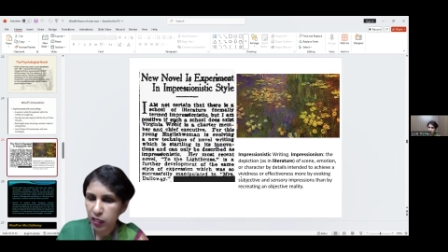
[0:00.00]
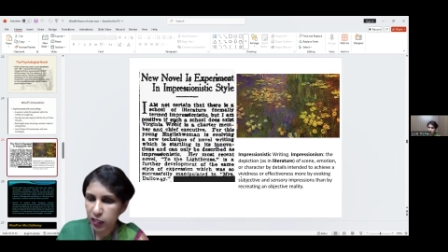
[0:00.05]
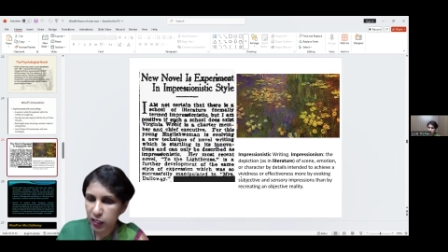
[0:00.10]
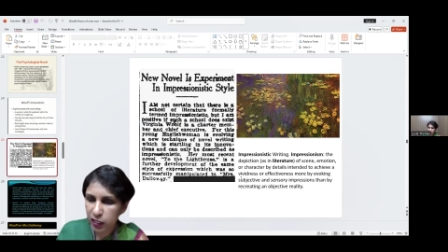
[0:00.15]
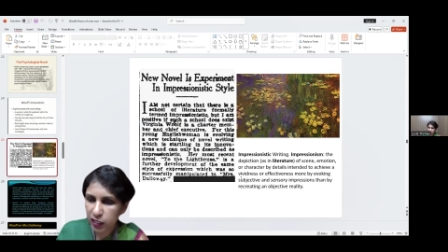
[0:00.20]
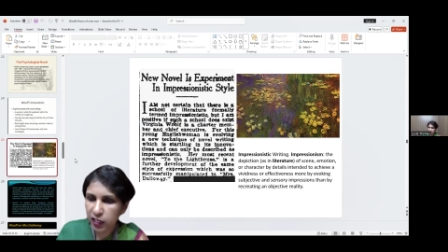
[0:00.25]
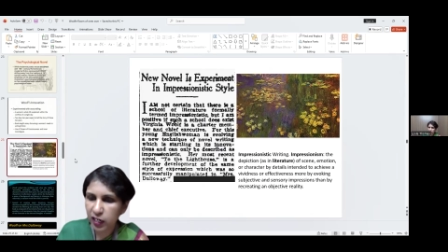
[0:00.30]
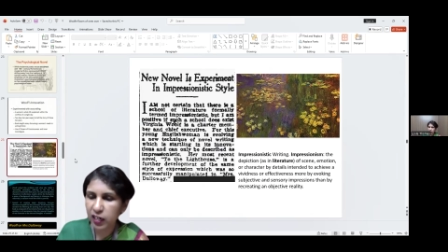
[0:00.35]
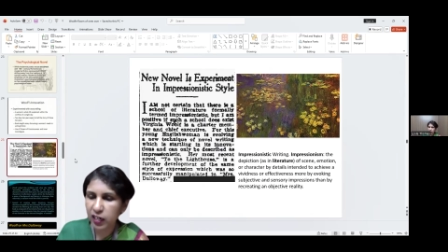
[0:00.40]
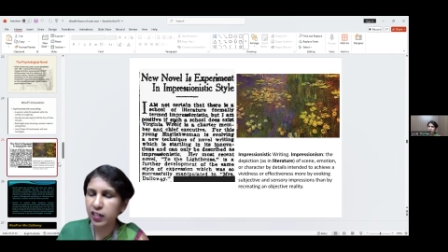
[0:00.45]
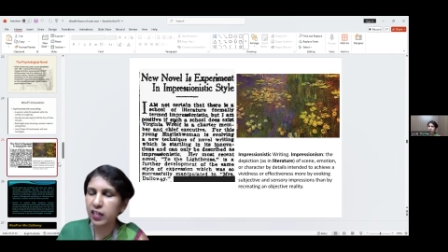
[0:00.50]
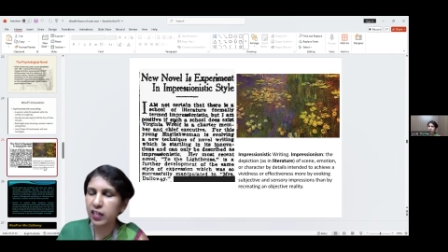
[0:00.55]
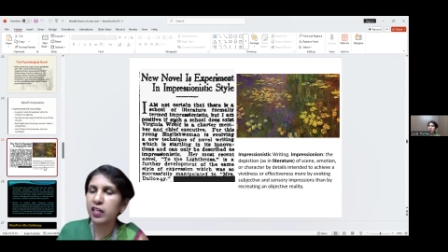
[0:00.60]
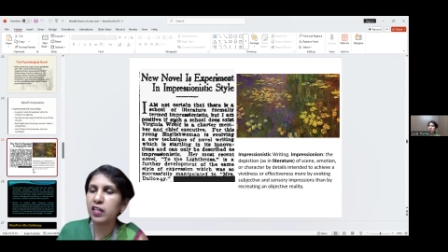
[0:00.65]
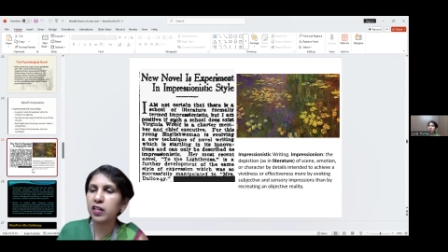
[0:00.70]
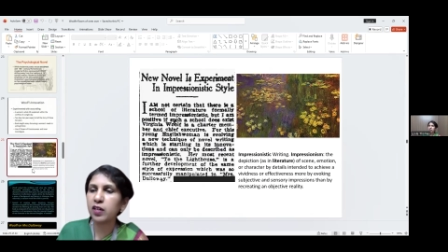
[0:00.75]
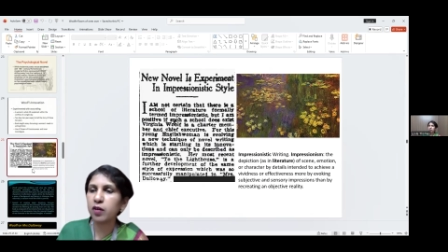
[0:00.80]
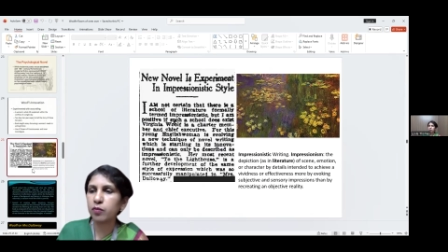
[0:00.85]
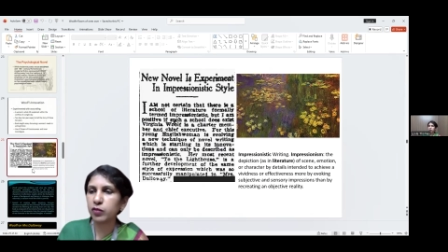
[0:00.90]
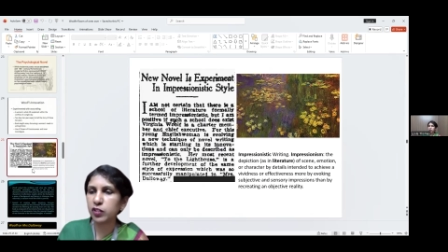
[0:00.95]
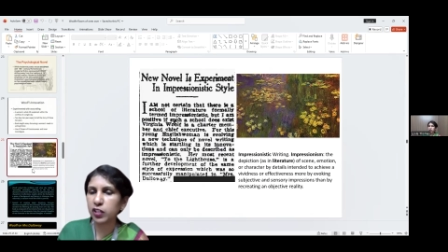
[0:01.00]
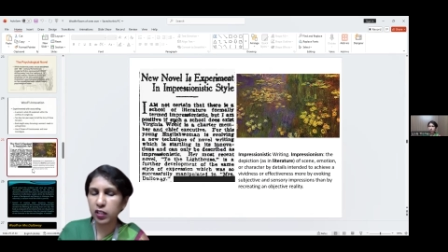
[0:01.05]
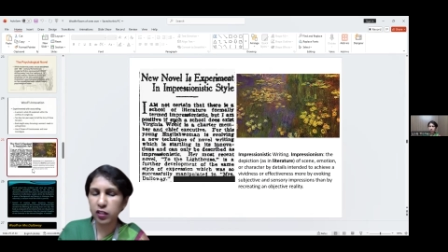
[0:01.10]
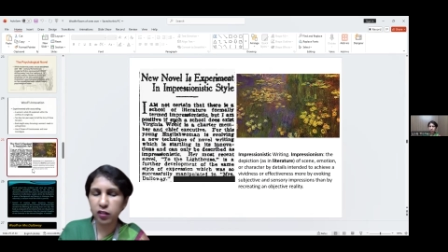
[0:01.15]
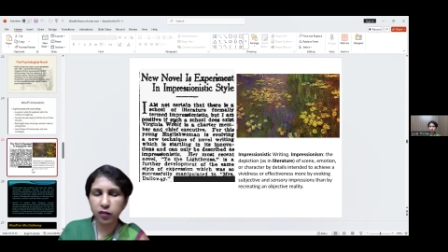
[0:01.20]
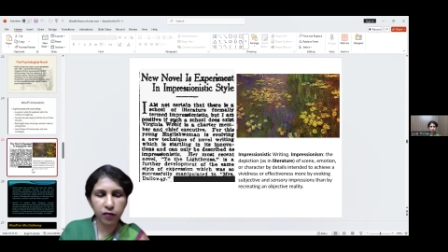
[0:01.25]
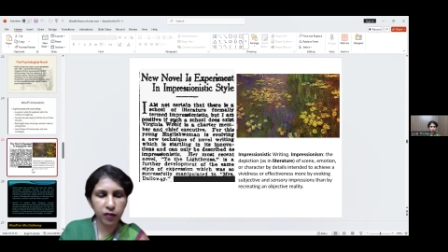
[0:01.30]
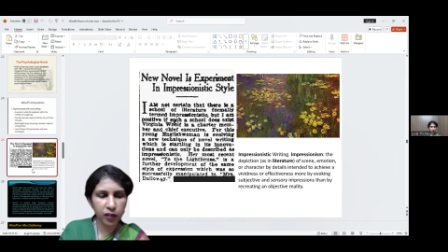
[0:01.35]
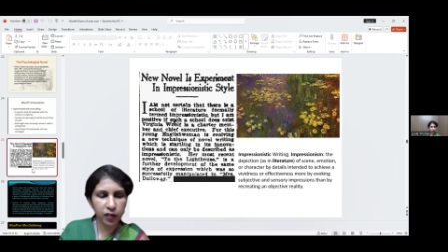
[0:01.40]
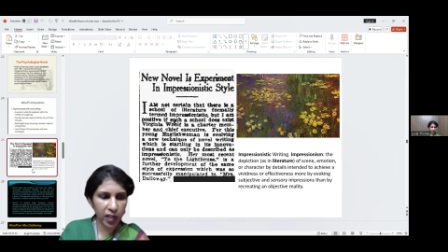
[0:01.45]
recreating an
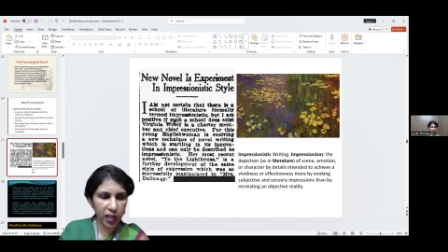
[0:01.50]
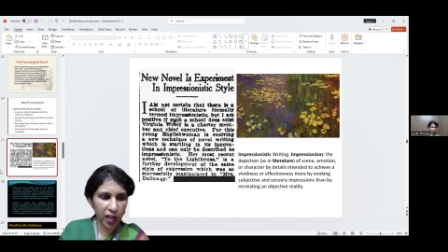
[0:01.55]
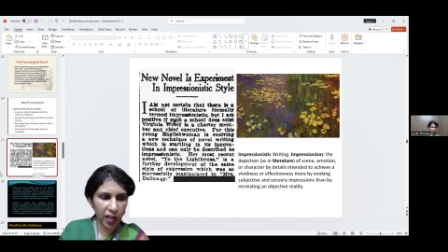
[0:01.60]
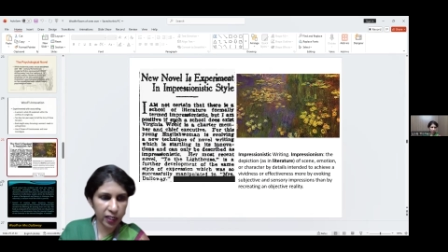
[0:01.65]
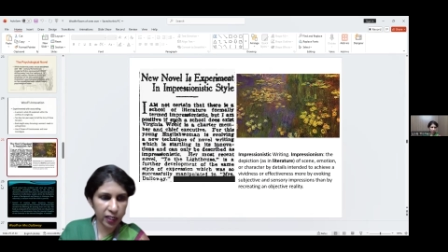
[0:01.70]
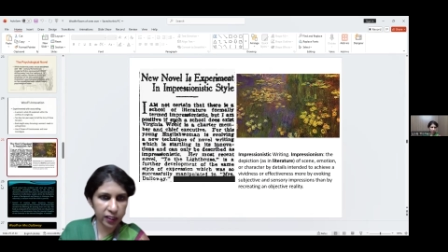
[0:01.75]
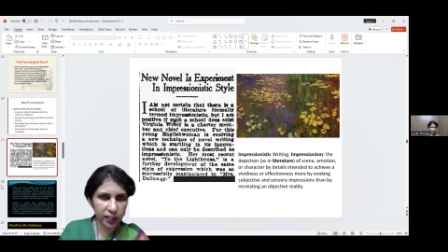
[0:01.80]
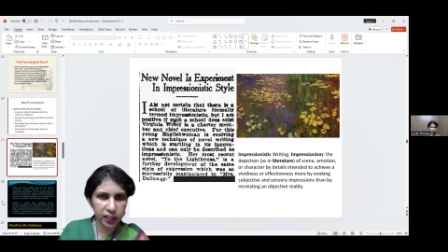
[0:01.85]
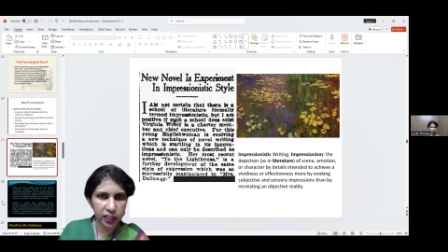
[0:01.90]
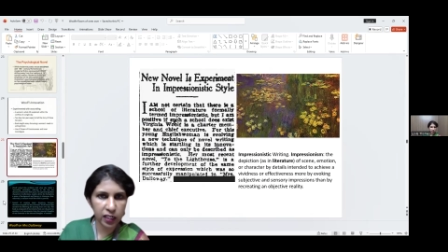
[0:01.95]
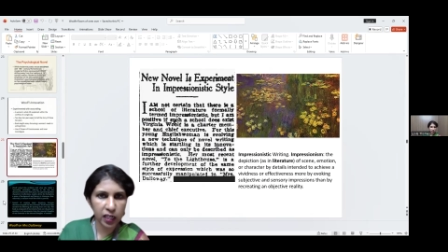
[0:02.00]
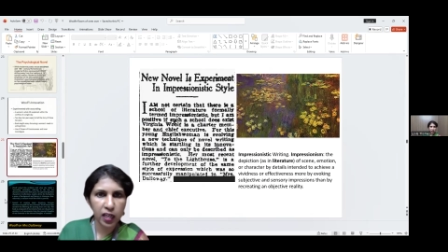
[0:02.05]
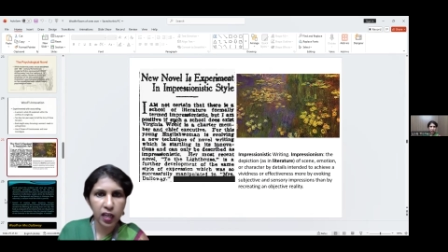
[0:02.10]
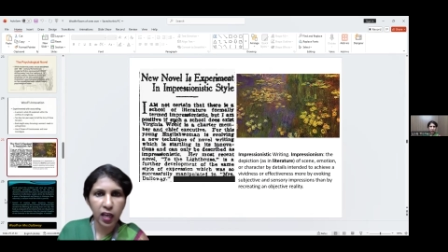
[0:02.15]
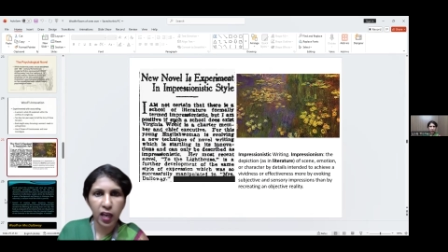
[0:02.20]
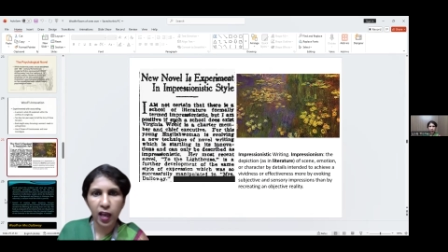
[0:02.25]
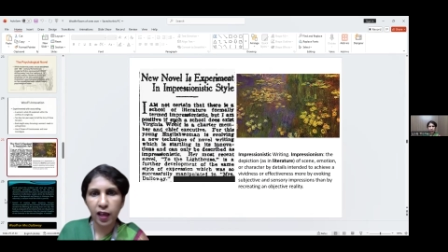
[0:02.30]
objective reality.